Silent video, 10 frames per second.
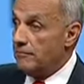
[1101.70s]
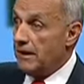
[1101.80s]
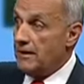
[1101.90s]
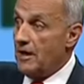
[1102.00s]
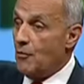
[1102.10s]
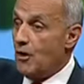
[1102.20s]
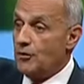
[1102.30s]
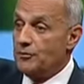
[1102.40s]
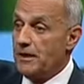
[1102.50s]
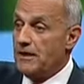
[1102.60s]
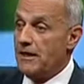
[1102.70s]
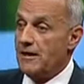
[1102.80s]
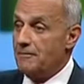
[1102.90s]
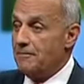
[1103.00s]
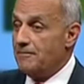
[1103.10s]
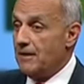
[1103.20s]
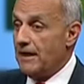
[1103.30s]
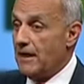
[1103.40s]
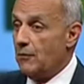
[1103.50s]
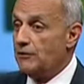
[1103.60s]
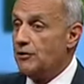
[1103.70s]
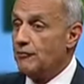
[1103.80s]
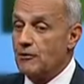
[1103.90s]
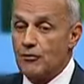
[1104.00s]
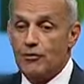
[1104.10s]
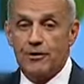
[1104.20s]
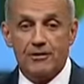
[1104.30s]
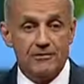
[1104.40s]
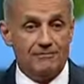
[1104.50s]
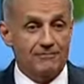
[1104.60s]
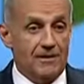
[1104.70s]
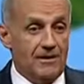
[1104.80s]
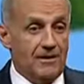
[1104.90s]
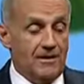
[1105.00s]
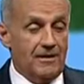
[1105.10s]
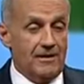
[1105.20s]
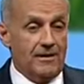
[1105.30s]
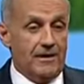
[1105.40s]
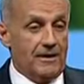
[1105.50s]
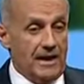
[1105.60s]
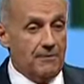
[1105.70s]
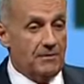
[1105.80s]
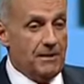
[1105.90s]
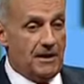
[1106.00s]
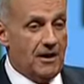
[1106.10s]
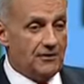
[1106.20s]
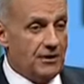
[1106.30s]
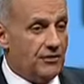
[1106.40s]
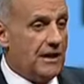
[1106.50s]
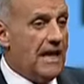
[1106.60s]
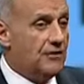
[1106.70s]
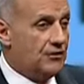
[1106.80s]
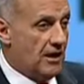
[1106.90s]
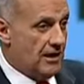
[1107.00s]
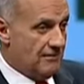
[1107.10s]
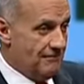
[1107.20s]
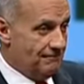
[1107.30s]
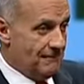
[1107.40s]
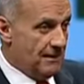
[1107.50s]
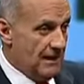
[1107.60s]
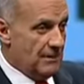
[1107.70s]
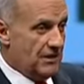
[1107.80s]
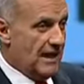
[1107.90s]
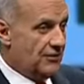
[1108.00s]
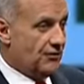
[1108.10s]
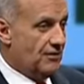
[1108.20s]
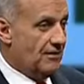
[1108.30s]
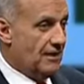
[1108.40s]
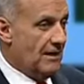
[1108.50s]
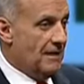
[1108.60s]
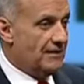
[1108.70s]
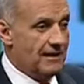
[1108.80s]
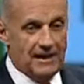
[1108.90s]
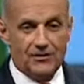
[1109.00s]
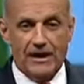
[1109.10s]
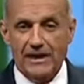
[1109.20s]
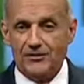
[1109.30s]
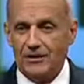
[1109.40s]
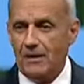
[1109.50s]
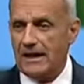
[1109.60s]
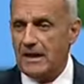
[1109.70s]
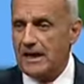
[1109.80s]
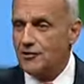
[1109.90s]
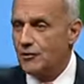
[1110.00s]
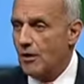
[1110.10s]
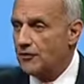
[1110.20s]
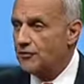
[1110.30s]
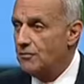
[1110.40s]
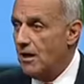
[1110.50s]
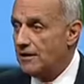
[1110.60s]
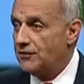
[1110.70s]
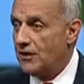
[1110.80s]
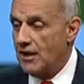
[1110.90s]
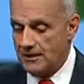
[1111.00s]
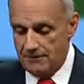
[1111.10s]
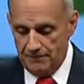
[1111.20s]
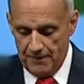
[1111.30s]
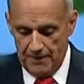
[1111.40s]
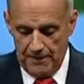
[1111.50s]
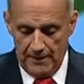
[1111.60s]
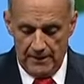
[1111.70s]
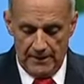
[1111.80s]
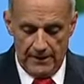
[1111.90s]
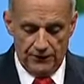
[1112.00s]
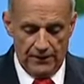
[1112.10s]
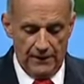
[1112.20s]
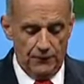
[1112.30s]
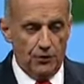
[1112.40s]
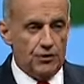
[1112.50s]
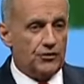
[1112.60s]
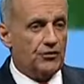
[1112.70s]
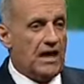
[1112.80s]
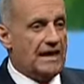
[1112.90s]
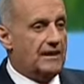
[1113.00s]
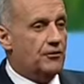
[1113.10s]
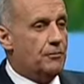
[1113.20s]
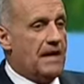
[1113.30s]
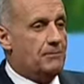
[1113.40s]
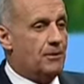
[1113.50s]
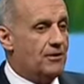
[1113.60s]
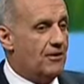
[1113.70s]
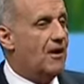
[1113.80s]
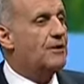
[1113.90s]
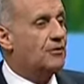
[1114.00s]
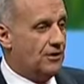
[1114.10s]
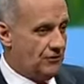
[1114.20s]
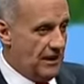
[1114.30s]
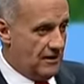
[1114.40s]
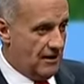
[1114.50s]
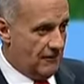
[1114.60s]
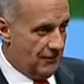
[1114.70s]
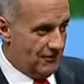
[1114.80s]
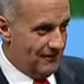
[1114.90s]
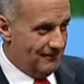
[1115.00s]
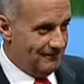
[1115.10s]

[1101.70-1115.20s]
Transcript: Vietnam War was picking up, and I went to the recruiter. He gave me a big hug, said, Sit down, son. Gave me tests. Came back the next day. He said, My God, you are smart, son. He said, If you just sign this paper, the Army's going to take care of you.